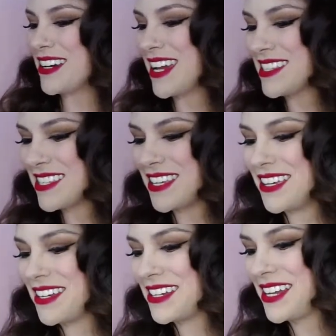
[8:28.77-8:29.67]
on
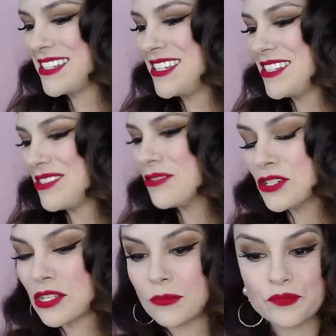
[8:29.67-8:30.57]
Etsy and in antique
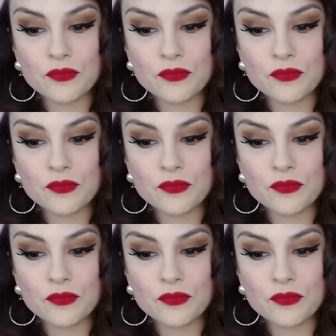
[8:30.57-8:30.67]
stores.